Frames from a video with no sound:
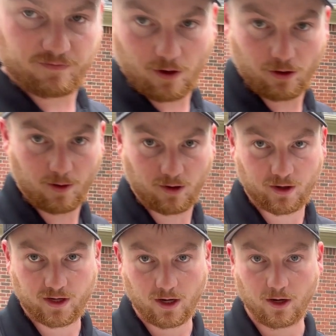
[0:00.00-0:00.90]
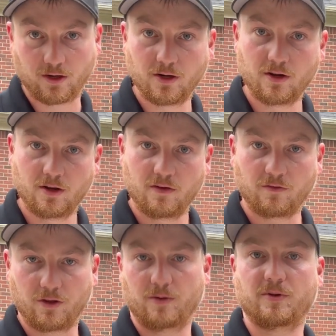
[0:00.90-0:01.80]
and phone number on here
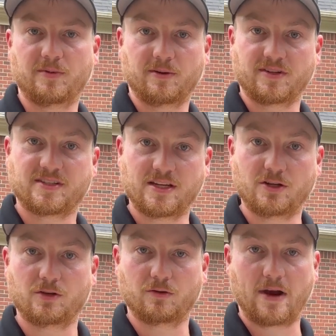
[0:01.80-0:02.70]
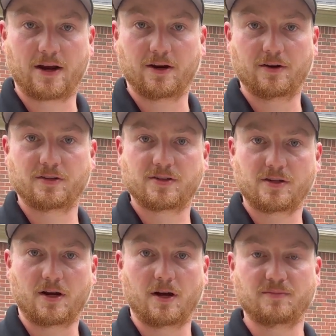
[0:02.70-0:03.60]
for them to be able to send you the
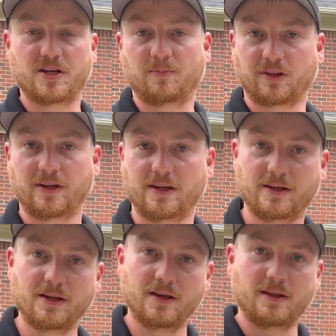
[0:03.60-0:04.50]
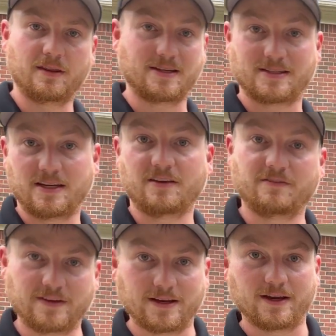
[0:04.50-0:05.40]
records. Typically, they send it
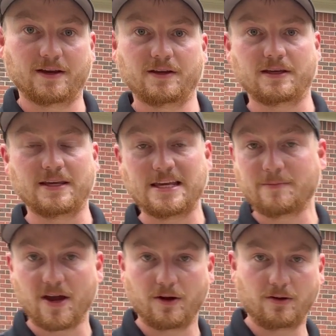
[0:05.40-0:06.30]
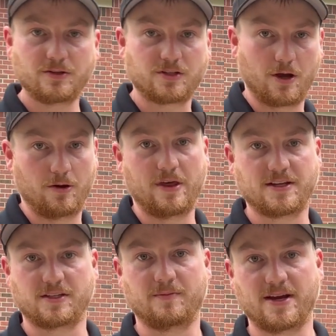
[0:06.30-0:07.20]
via email, so
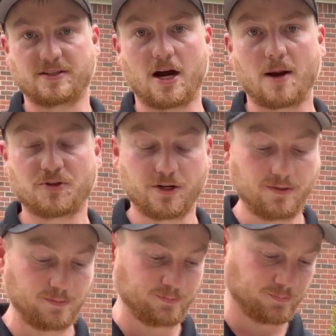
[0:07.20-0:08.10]
that's the best option.